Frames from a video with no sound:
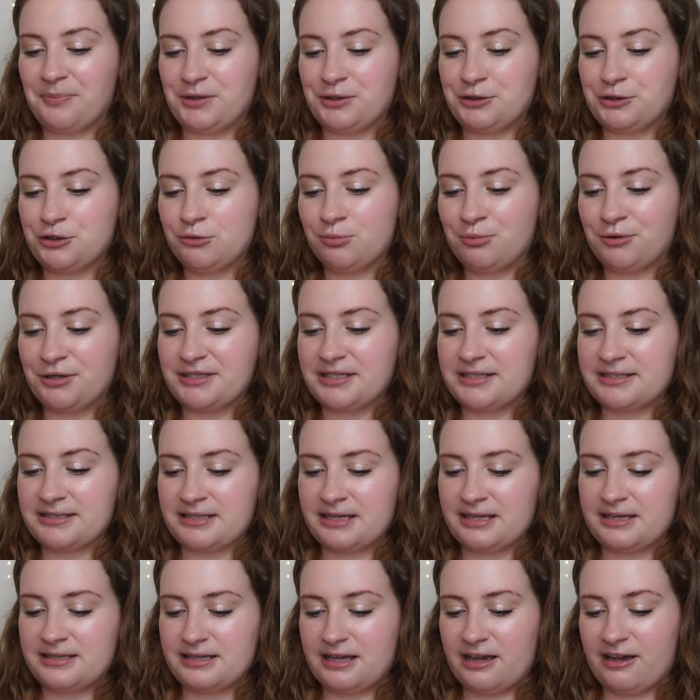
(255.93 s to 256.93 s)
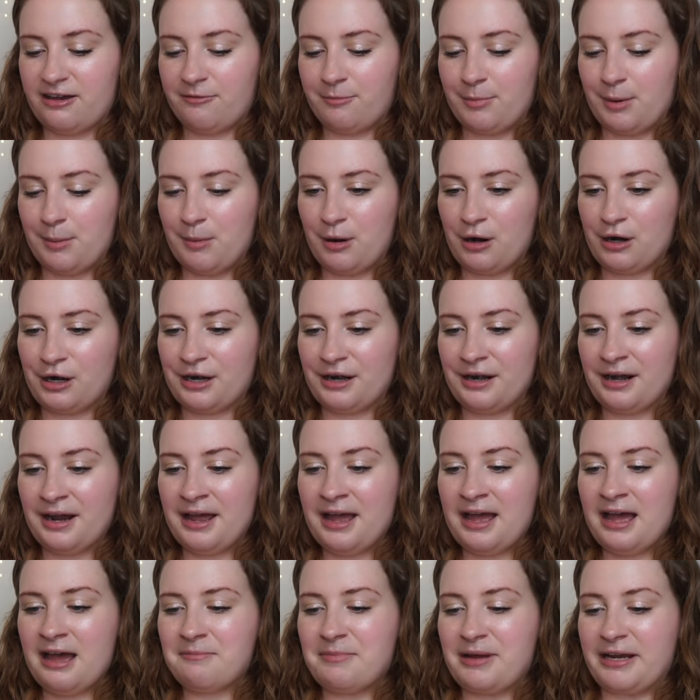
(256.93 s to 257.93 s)
The Two Princesses of Bamarre
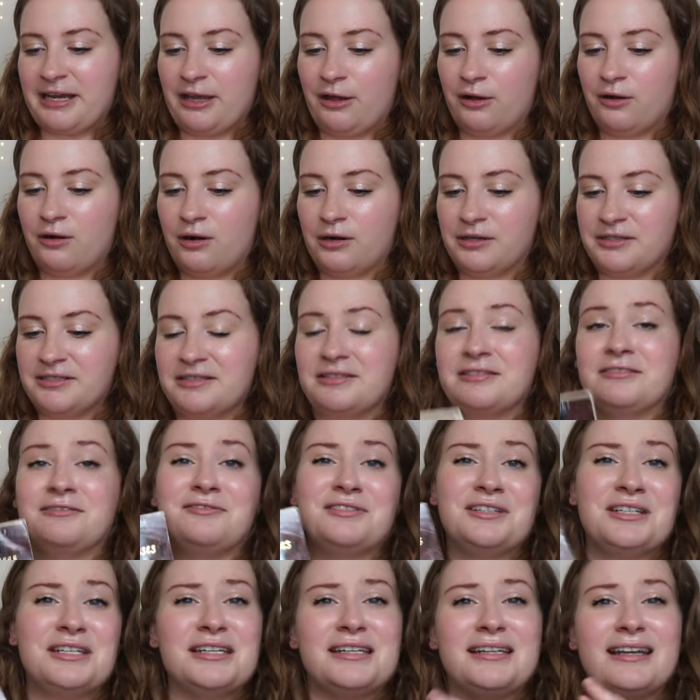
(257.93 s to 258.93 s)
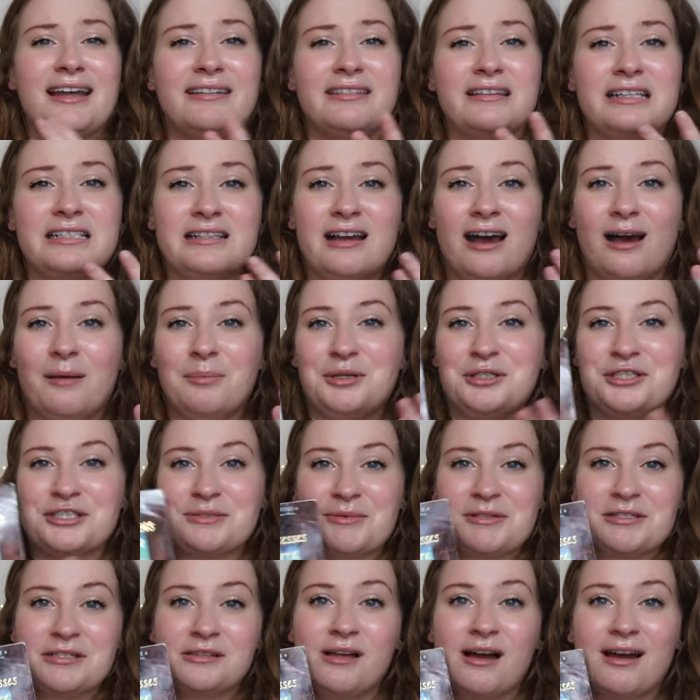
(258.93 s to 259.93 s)
by Gail Carson Levine, and this copy just
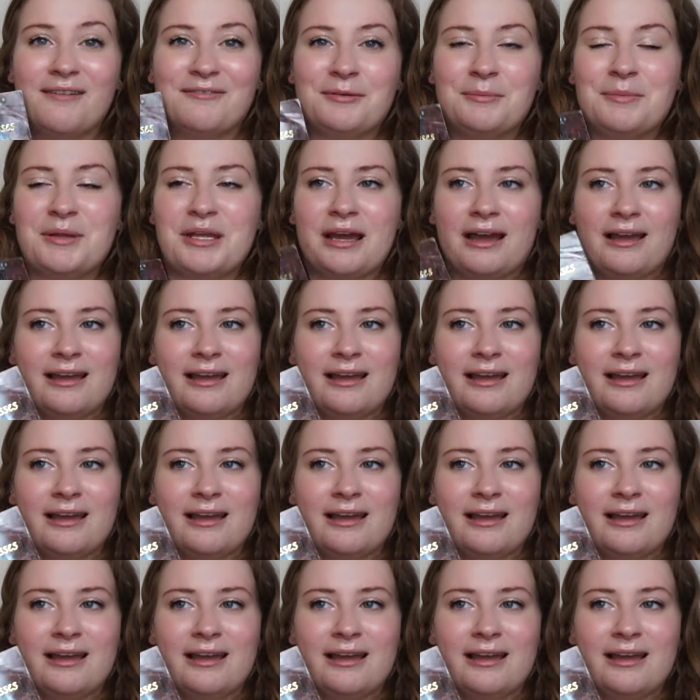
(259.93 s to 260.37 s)
means a lot for me.